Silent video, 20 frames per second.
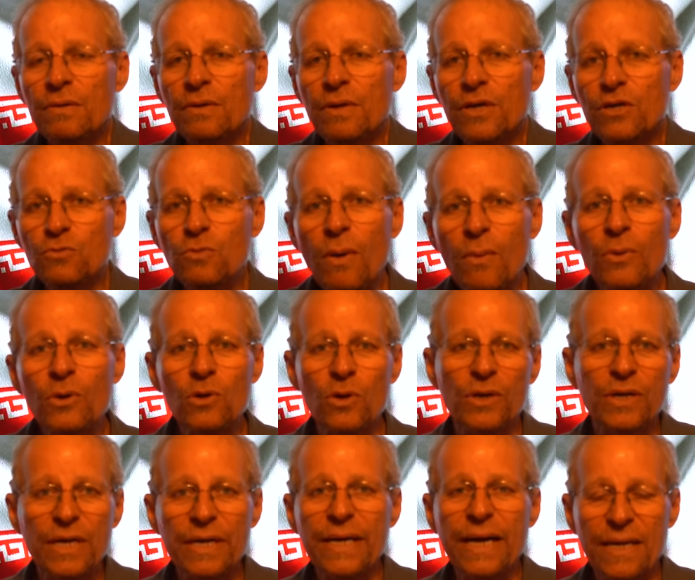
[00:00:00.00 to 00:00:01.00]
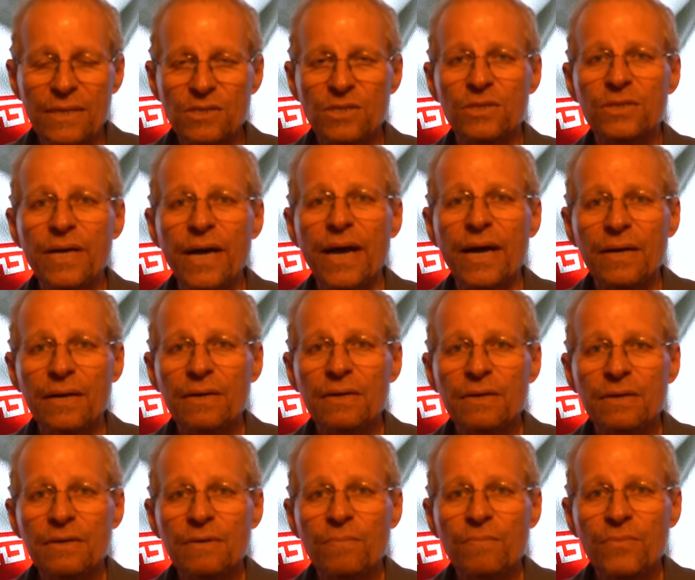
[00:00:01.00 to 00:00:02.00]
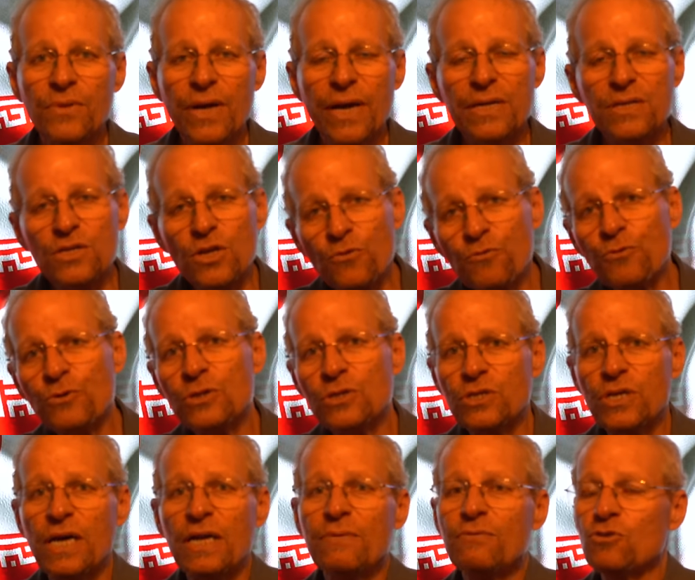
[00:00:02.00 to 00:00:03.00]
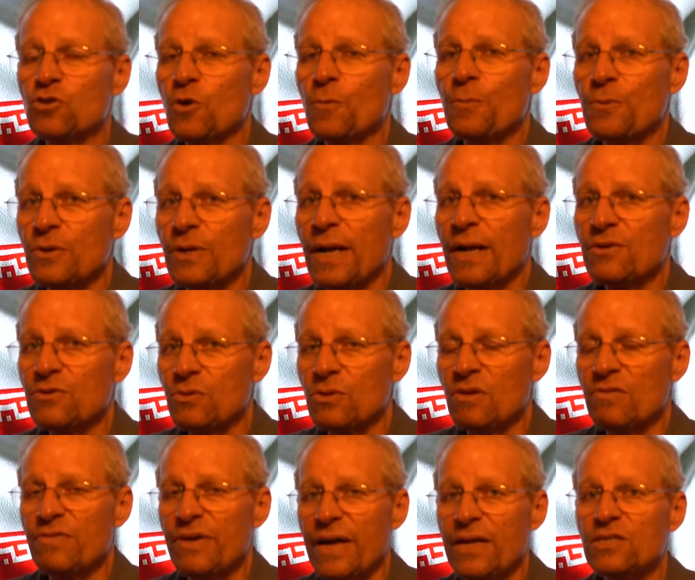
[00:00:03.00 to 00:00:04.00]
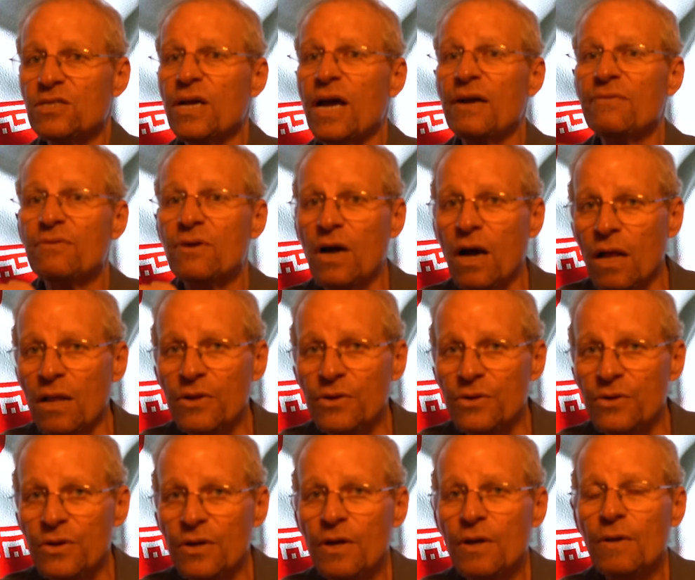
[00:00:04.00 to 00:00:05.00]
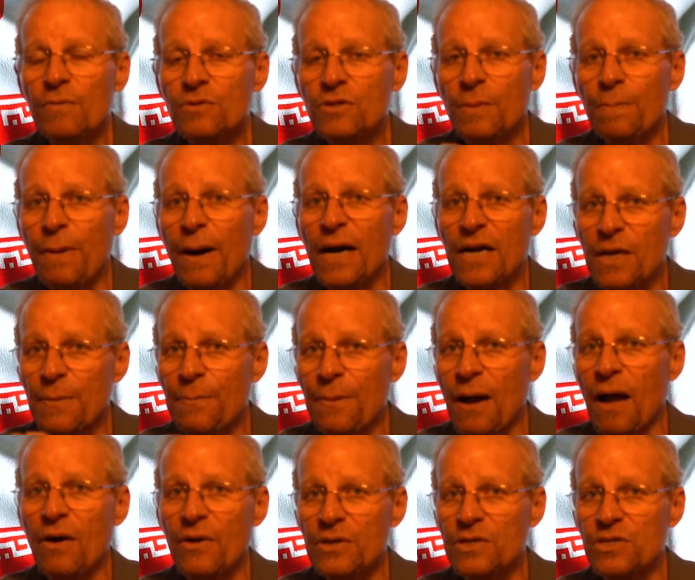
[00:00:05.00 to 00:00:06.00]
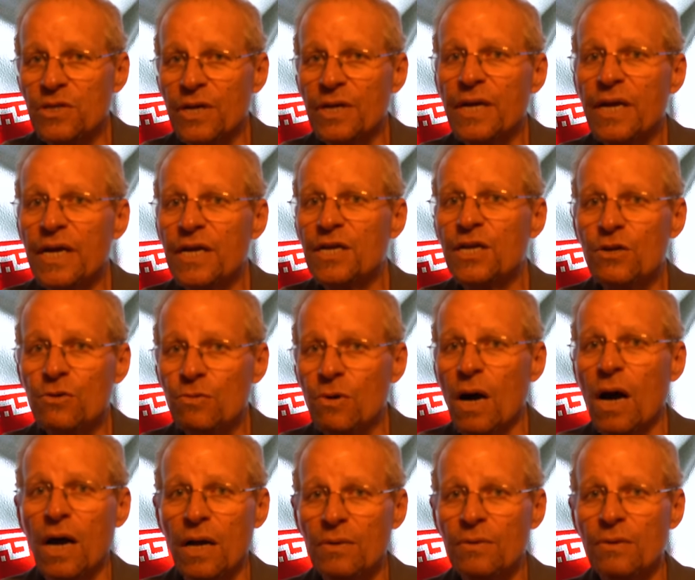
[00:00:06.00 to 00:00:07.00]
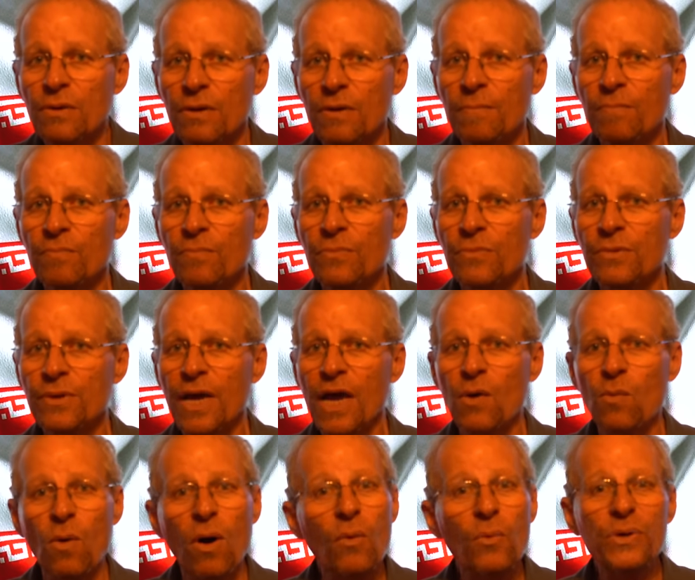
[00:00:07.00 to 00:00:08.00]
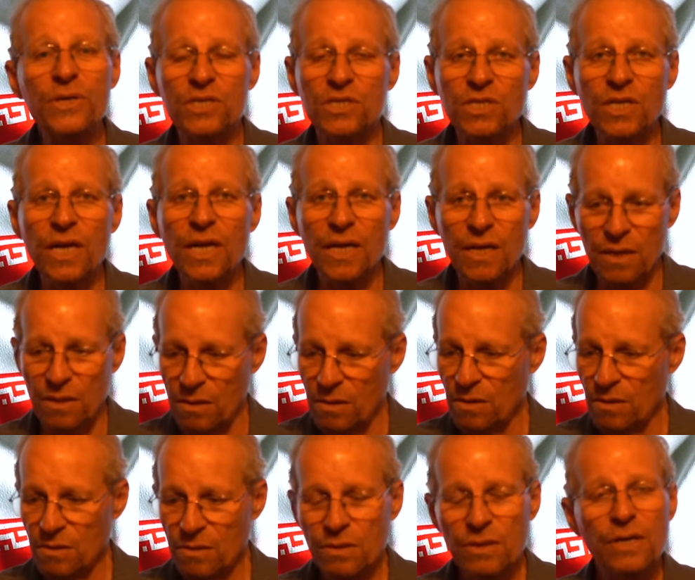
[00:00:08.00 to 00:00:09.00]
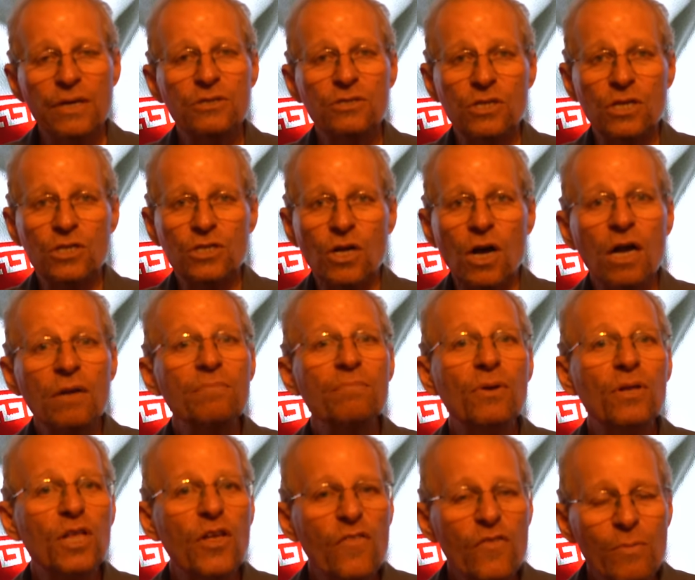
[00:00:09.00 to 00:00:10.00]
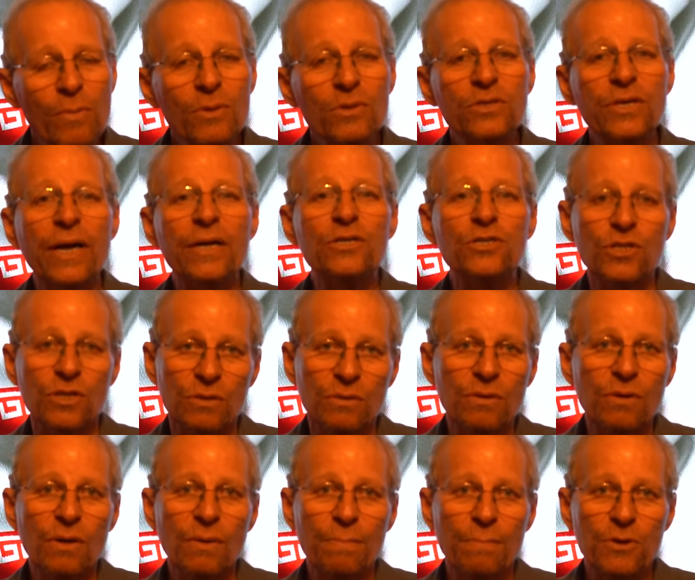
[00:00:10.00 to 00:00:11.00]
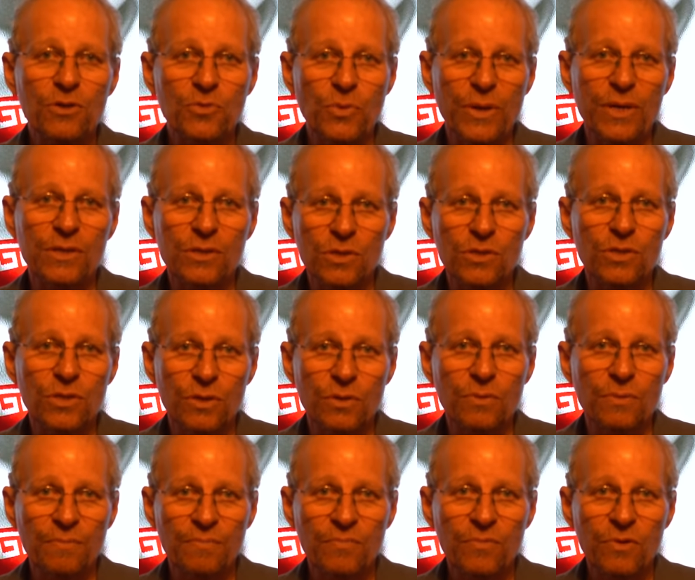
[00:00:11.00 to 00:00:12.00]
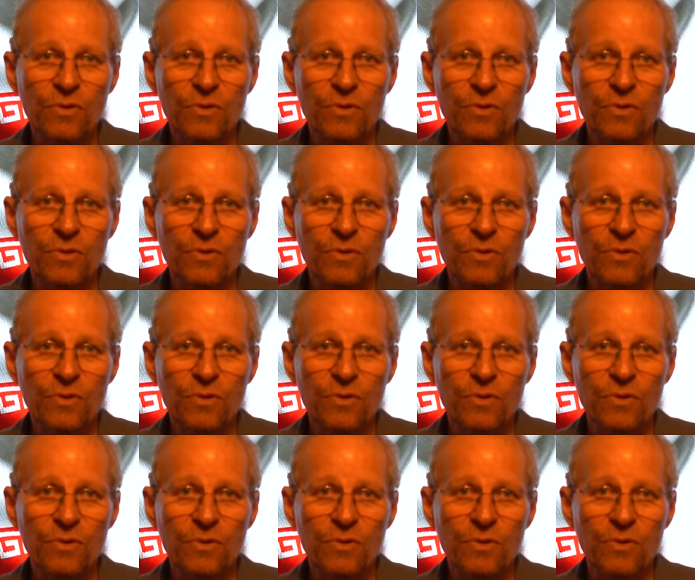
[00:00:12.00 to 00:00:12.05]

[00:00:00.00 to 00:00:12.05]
is what we're looking at today. A different set of supernatural events have colored the body politic in Iran. And what we see is this unbelievable tension between the two.